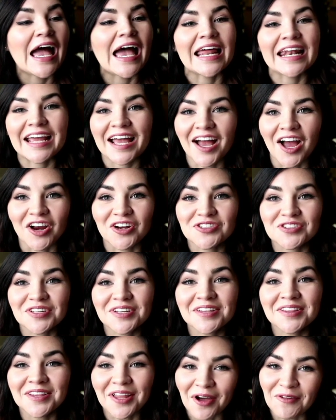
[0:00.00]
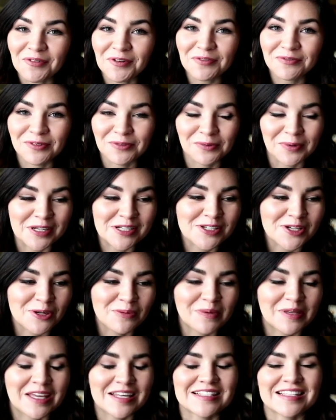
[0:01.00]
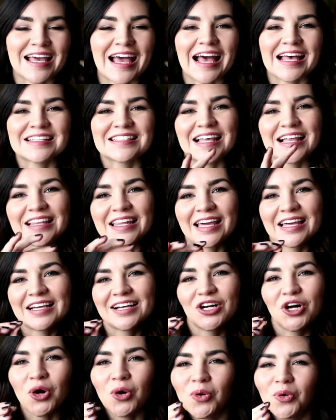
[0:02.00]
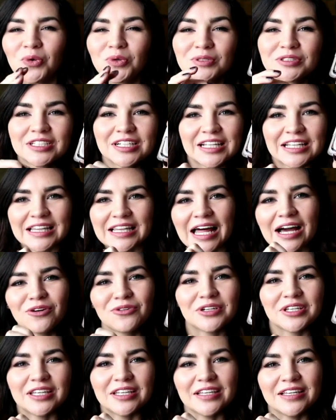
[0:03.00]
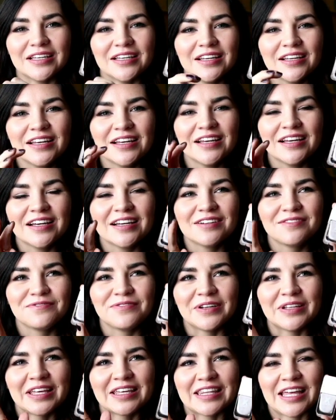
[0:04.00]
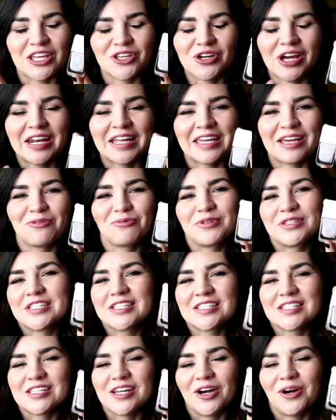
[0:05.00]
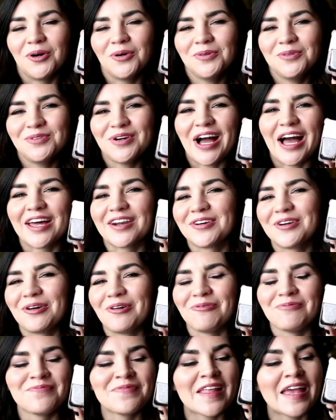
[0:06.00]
and I actually love it for winter because it has that like cold, cloudy feeling that you kind of get with snow. I don't know.